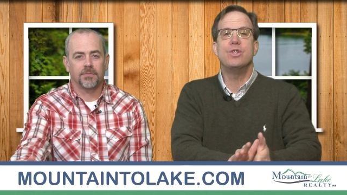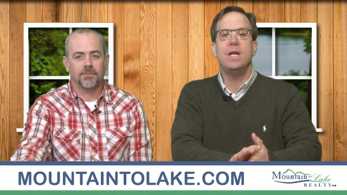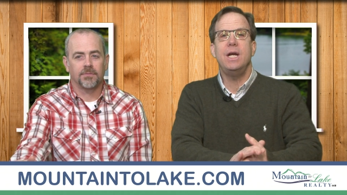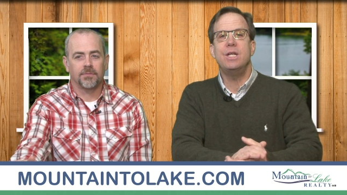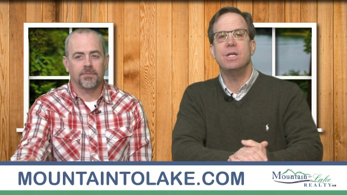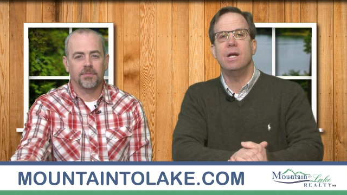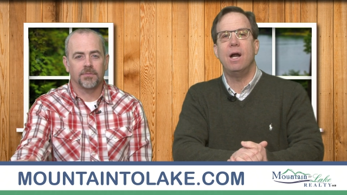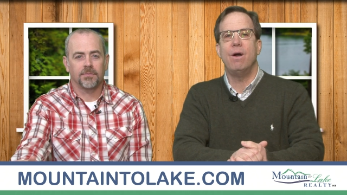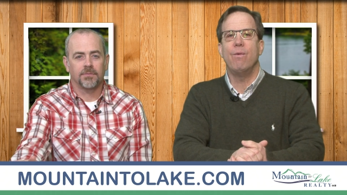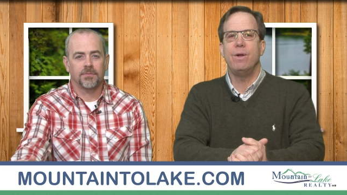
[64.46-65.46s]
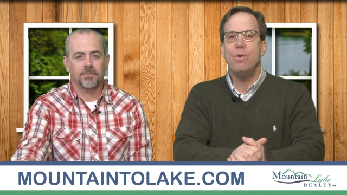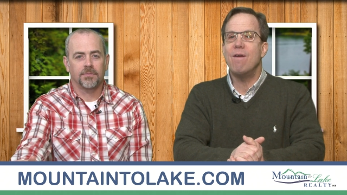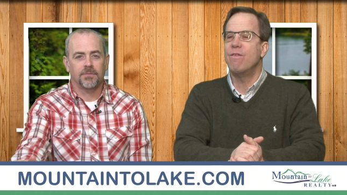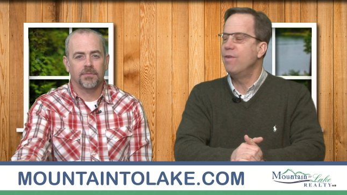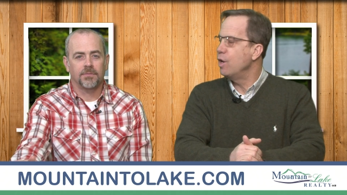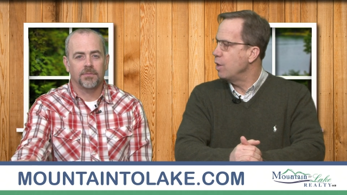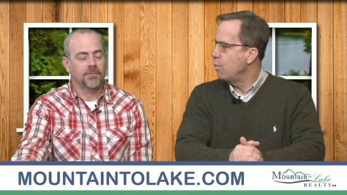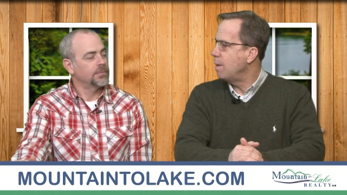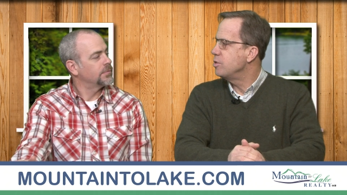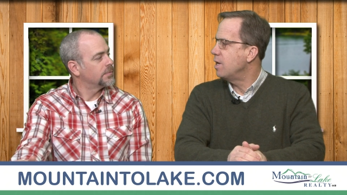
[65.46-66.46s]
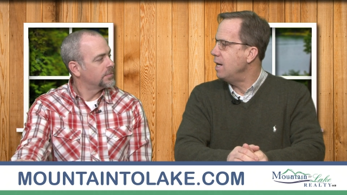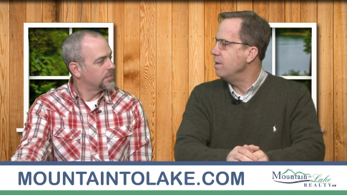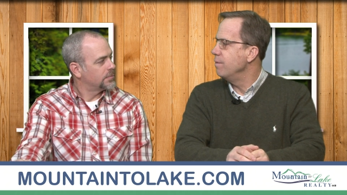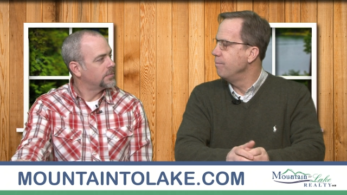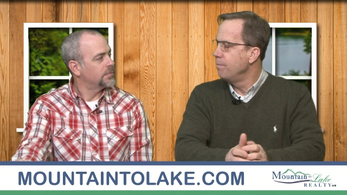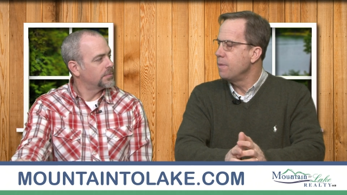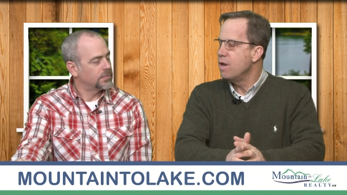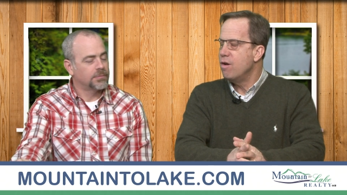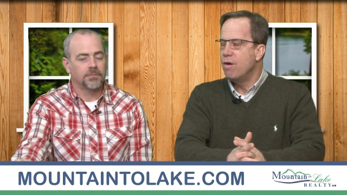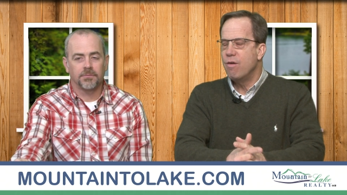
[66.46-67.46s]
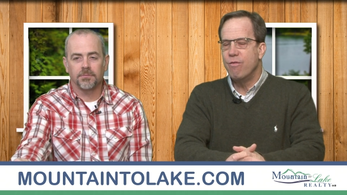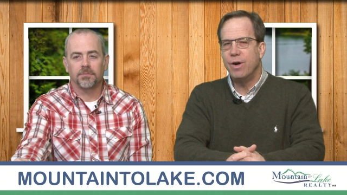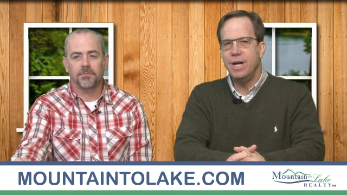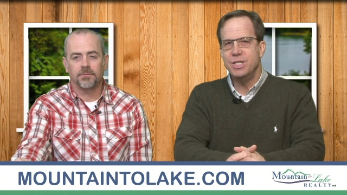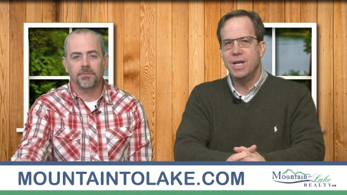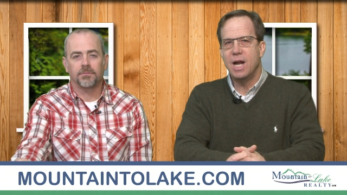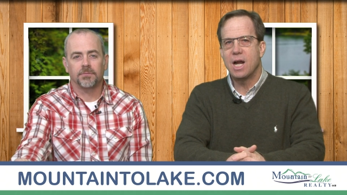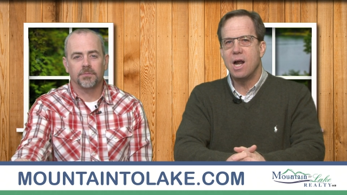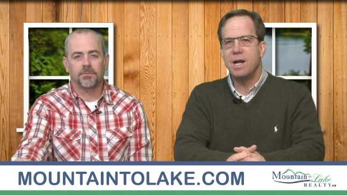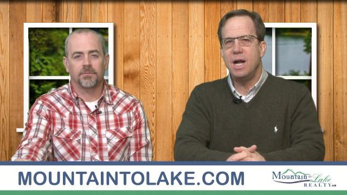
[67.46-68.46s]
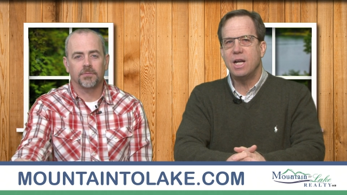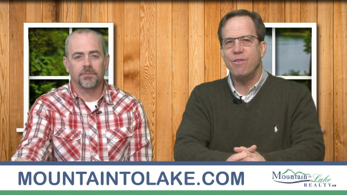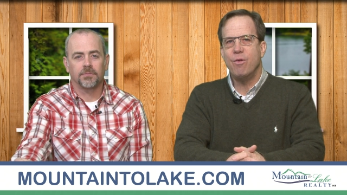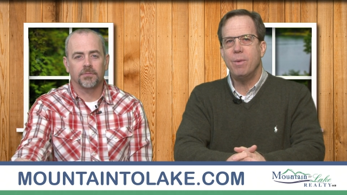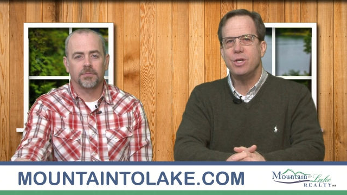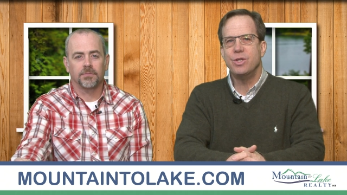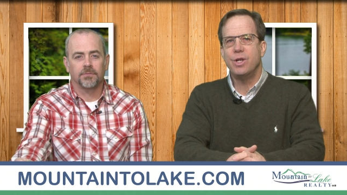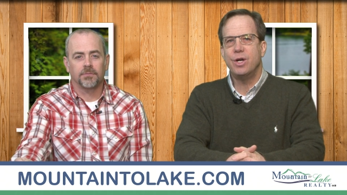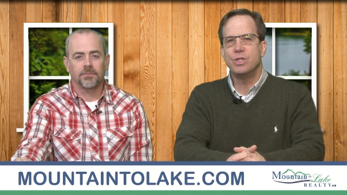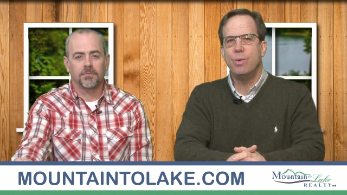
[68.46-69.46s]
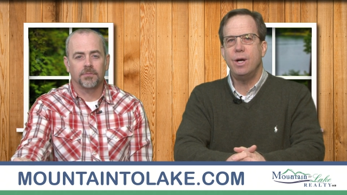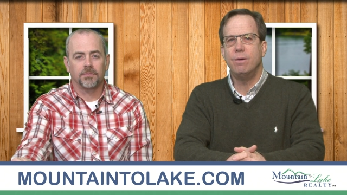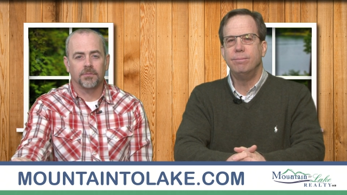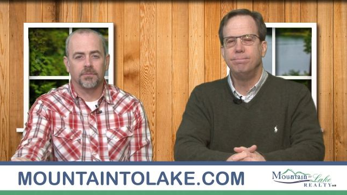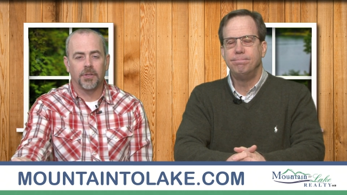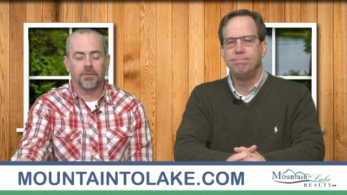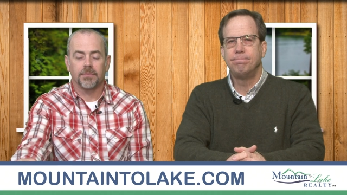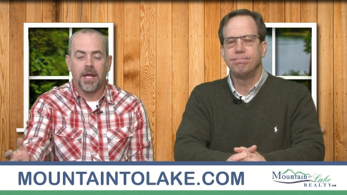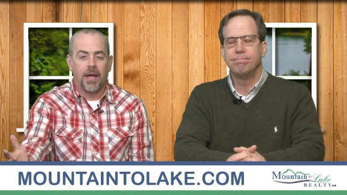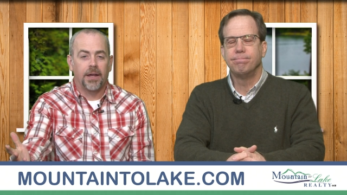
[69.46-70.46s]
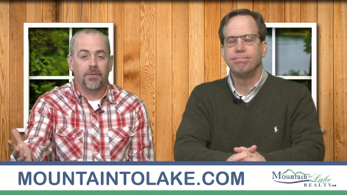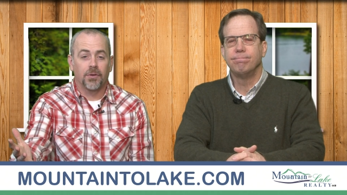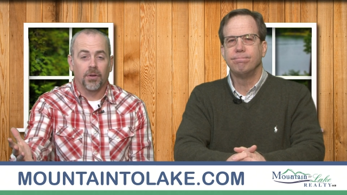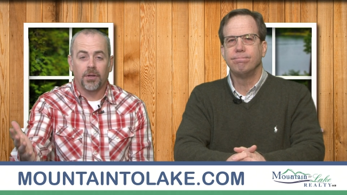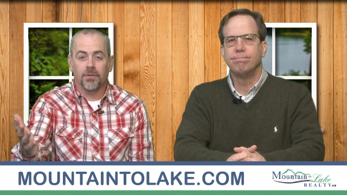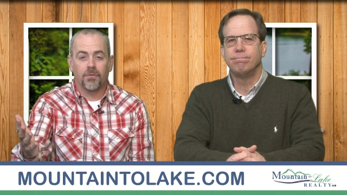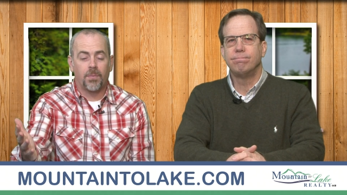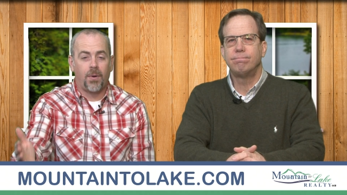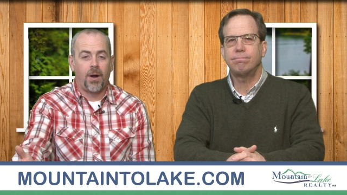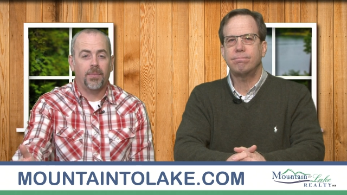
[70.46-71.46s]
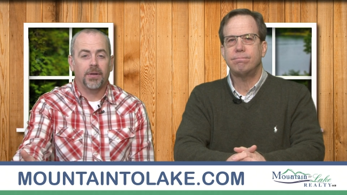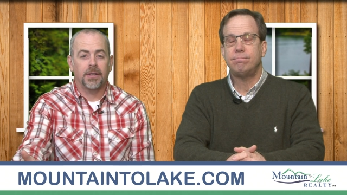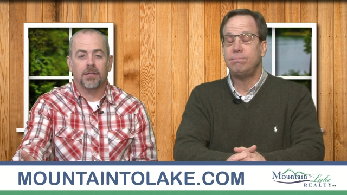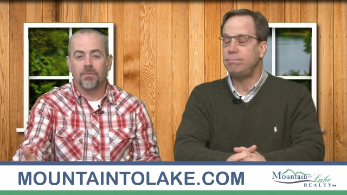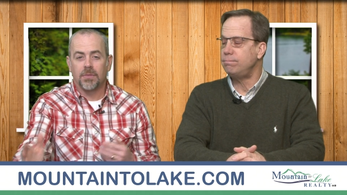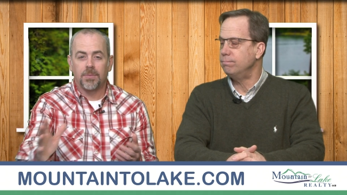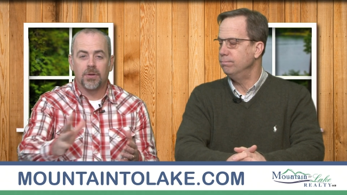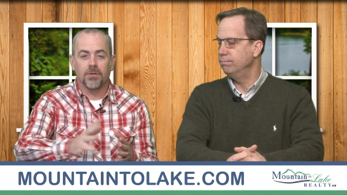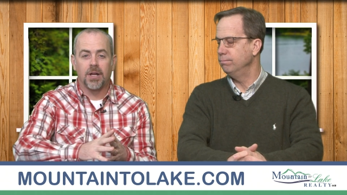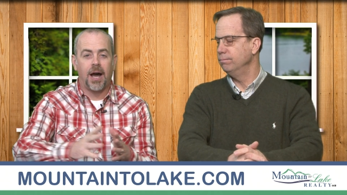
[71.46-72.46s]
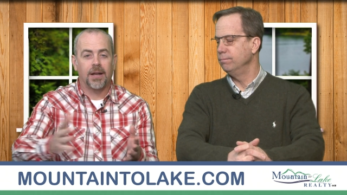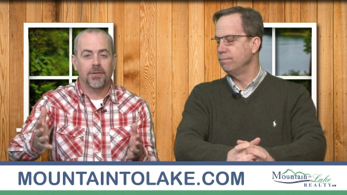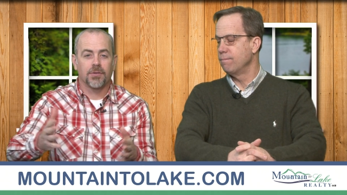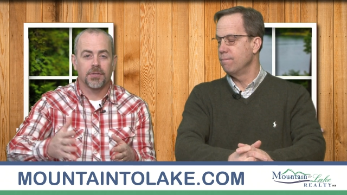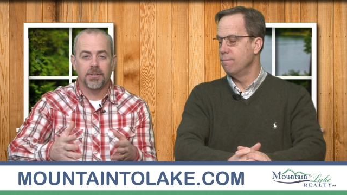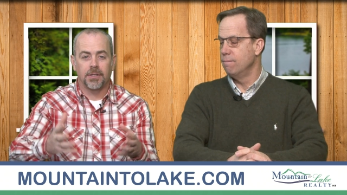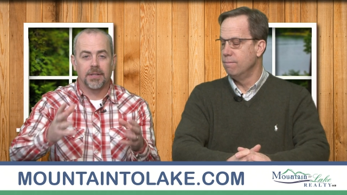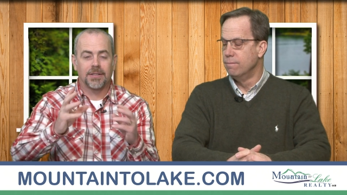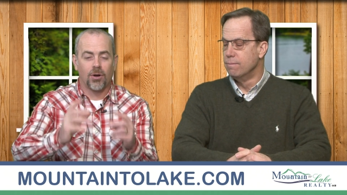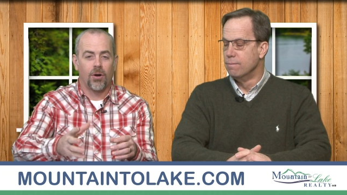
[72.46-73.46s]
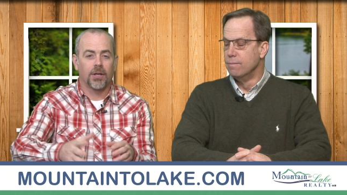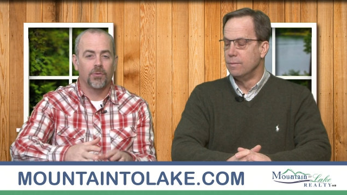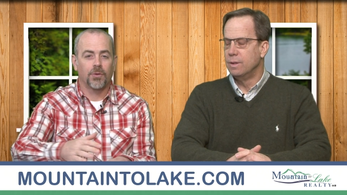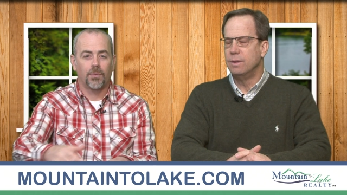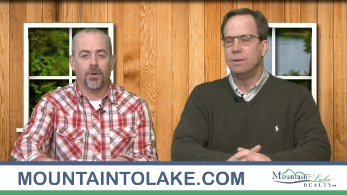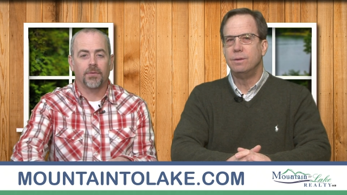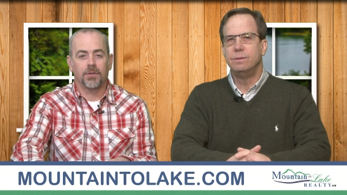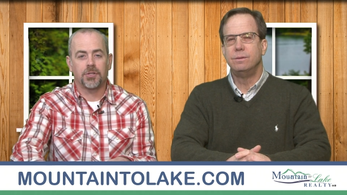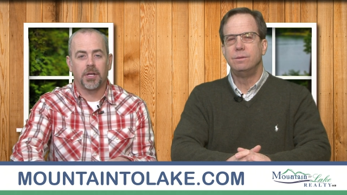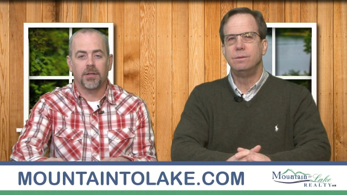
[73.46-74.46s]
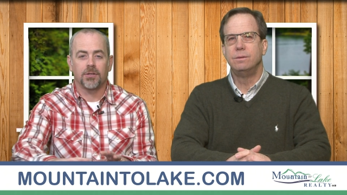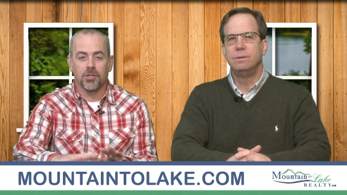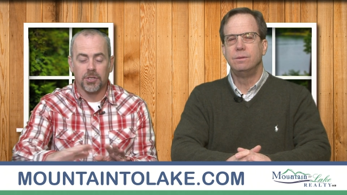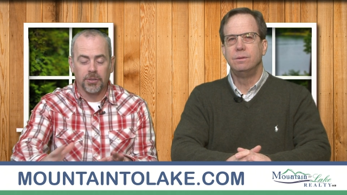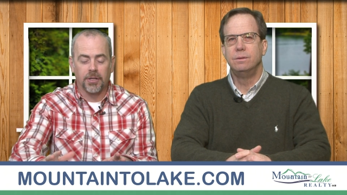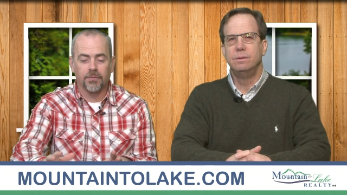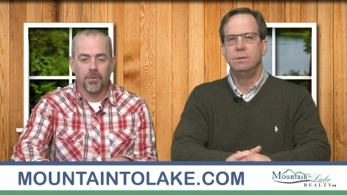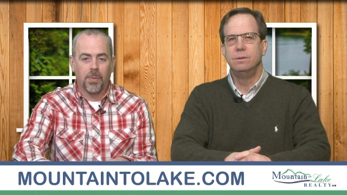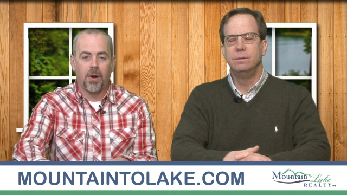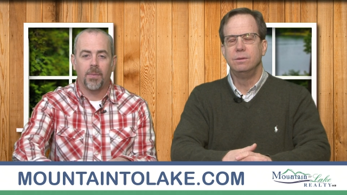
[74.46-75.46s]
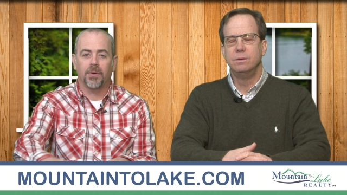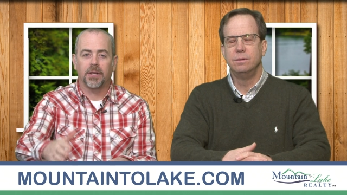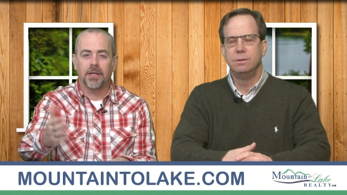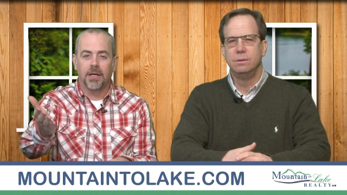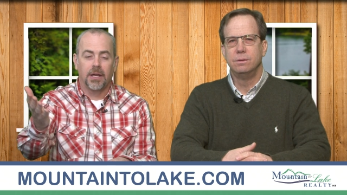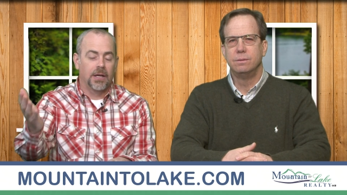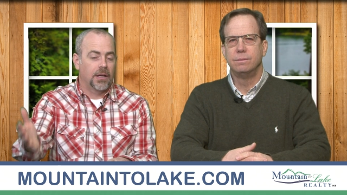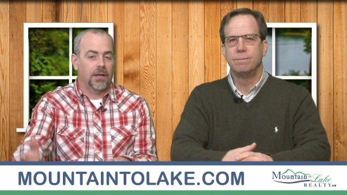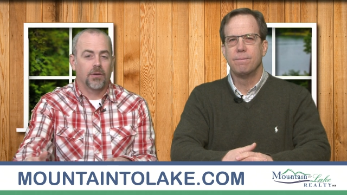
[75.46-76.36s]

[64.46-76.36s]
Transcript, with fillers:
Speaker 1: needs, and uh, we do have a very good website. And very easy to get our contact information there as well. Yeah.
Speaker 2: And if you're looking for property and you, maybe you're not interested in talking with one of us yet, you're just looking for property, uh,